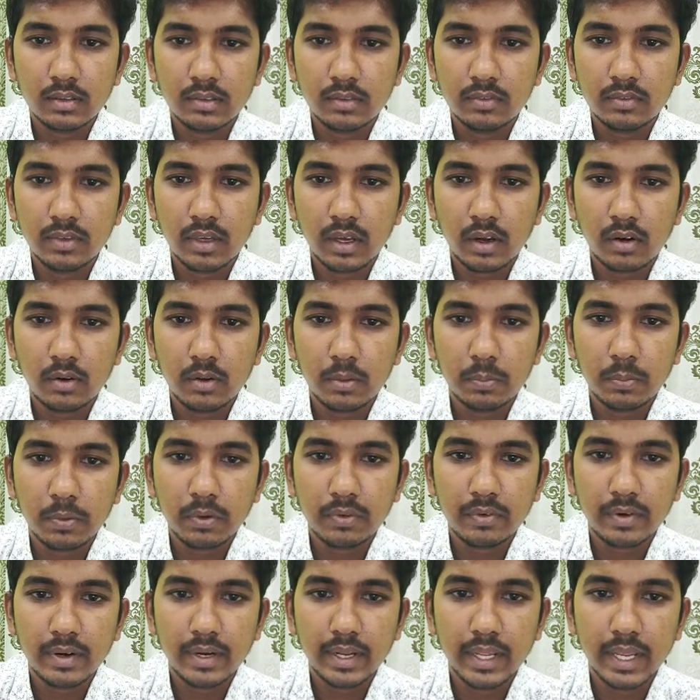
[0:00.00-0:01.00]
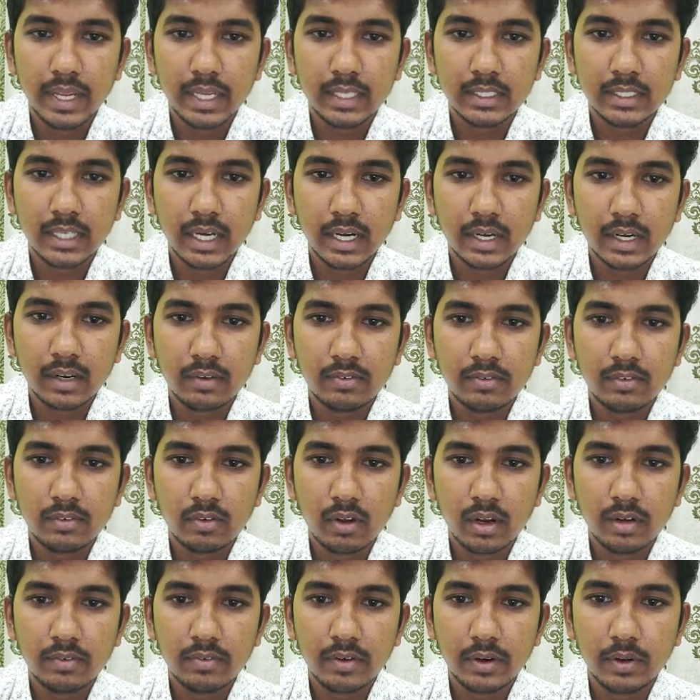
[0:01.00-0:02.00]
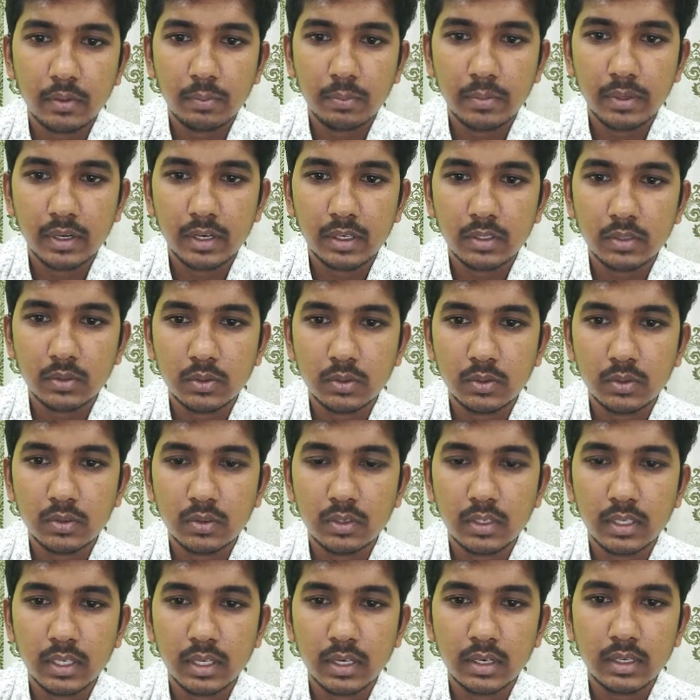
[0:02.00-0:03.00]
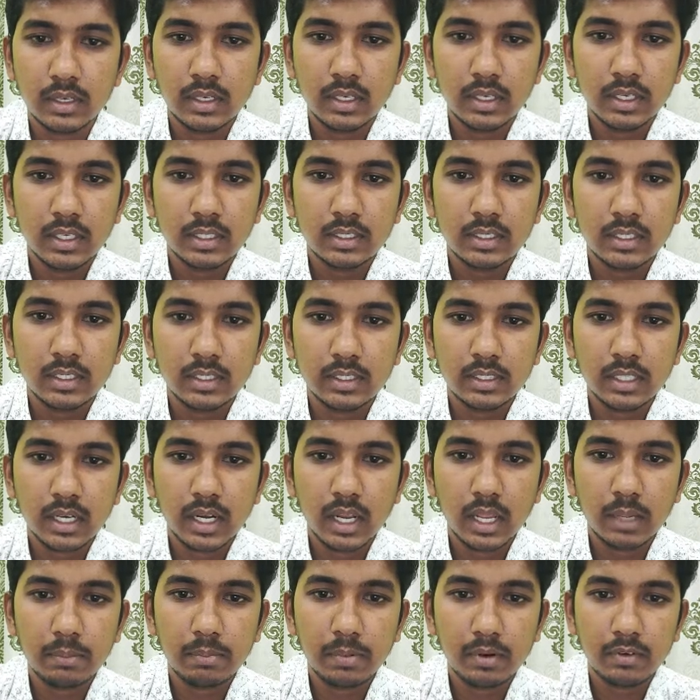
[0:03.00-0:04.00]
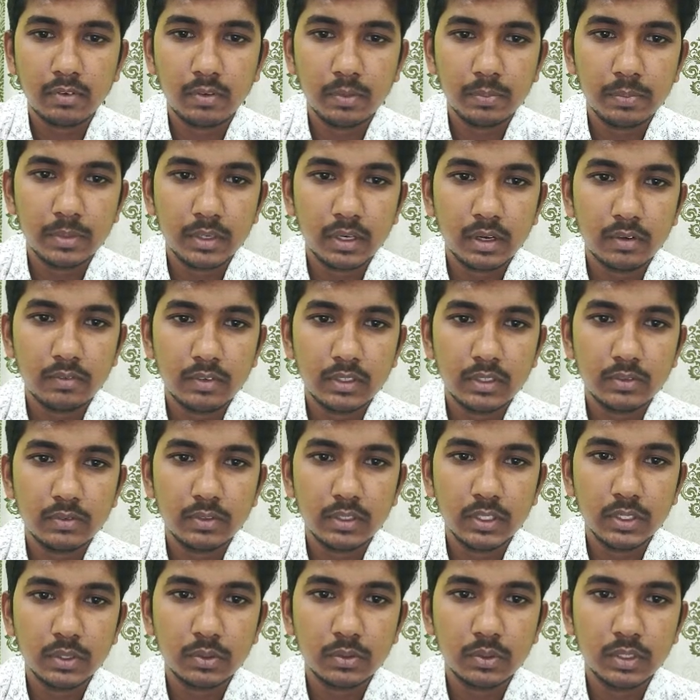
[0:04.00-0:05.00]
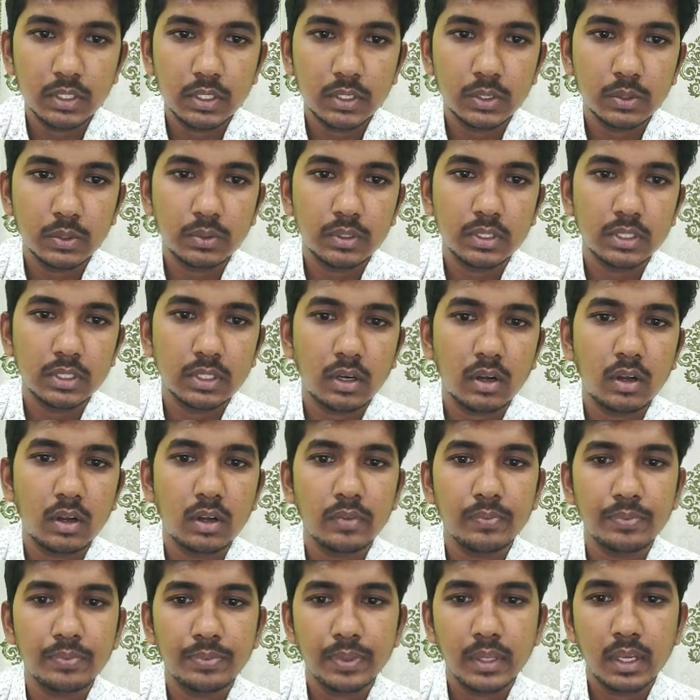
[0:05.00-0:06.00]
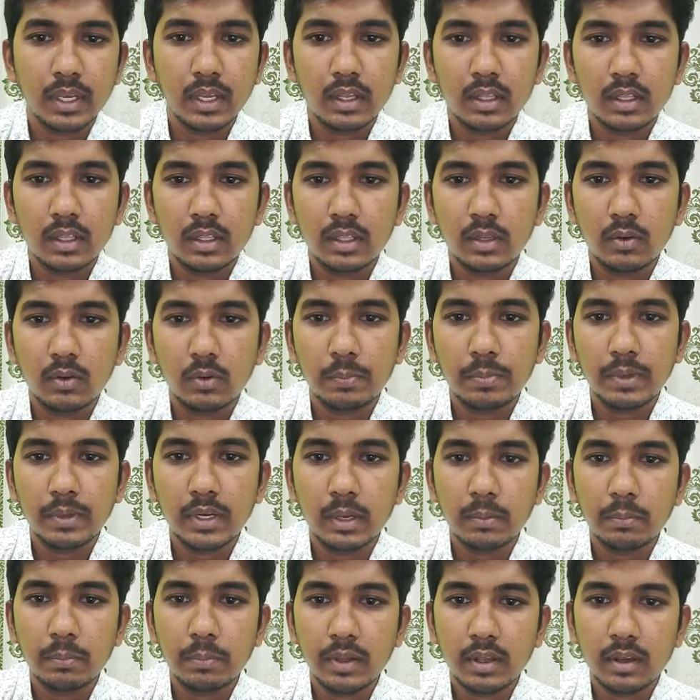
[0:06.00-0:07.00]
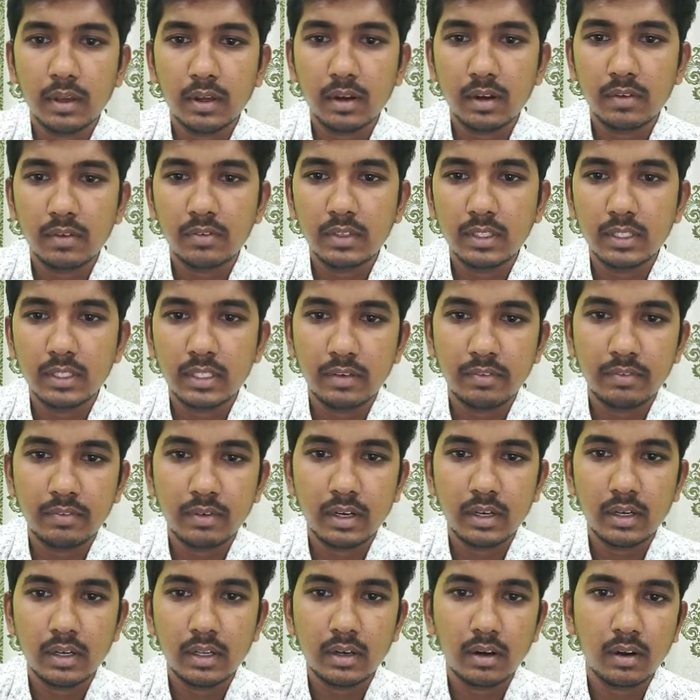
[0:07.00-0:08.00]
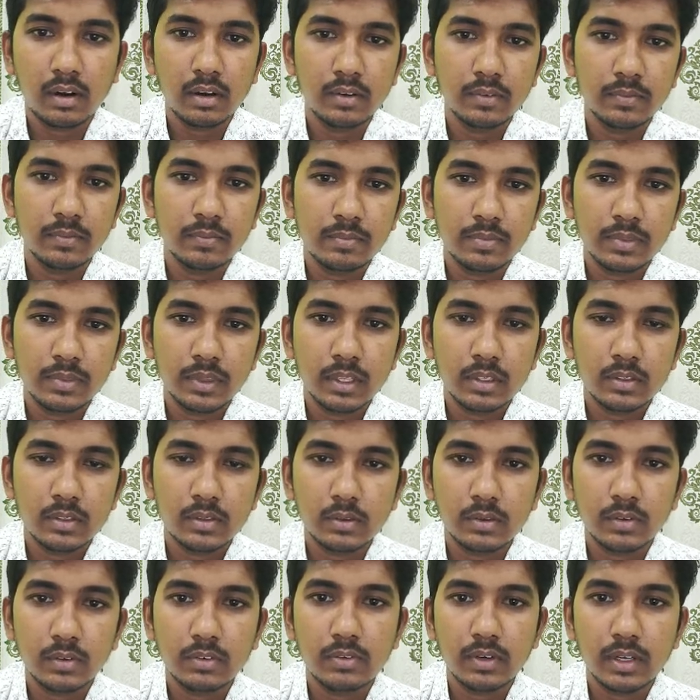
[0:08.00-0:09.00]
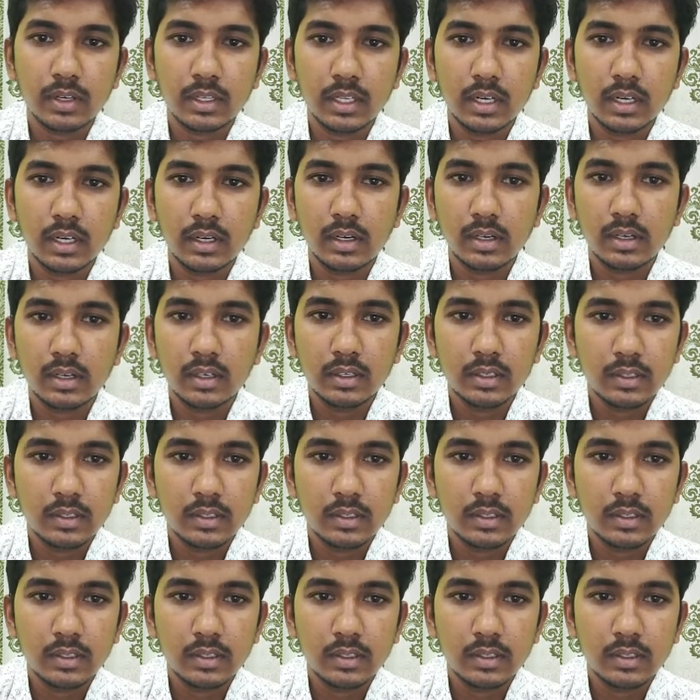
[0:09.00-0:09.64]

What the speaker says: we have to provide extract of qualified opinion. So here, since the type of opinion which we should issue is wrong, the opinion paragraph is definitely wrong. So for that